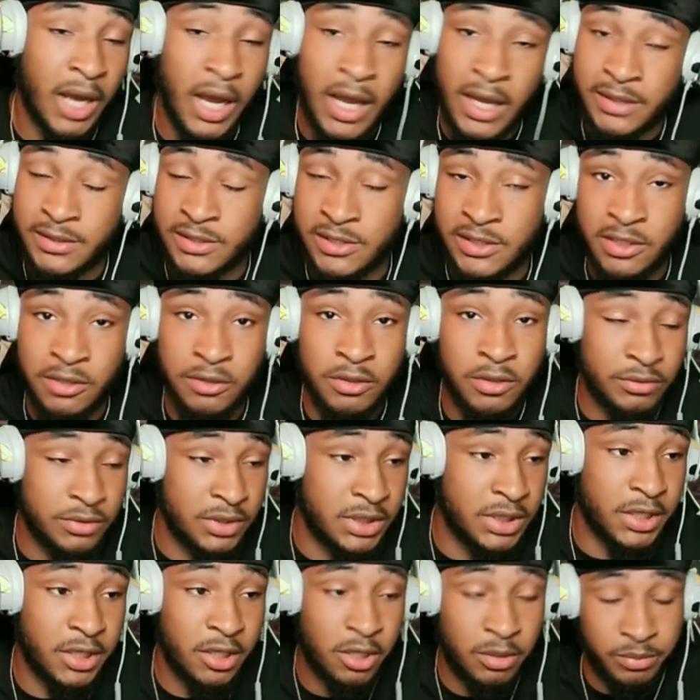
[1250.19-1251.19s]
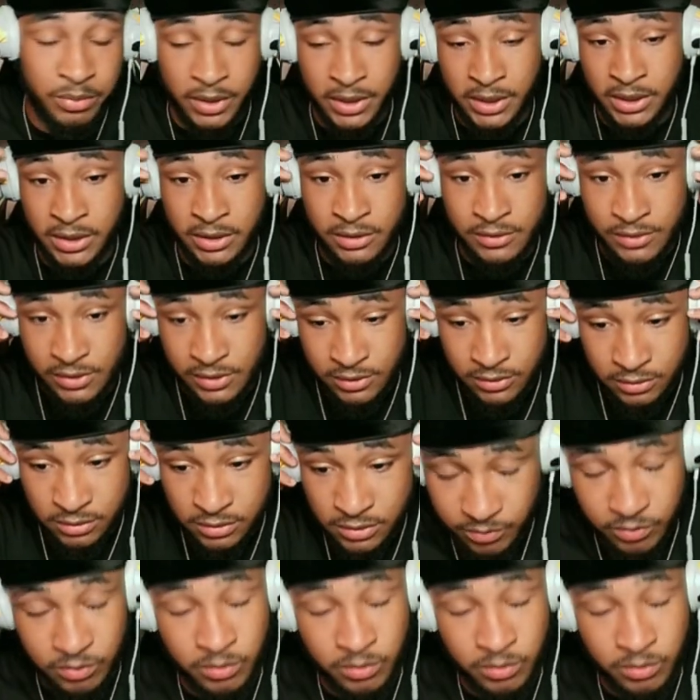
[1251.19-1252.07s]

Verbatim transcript: I still don't need help right now. So,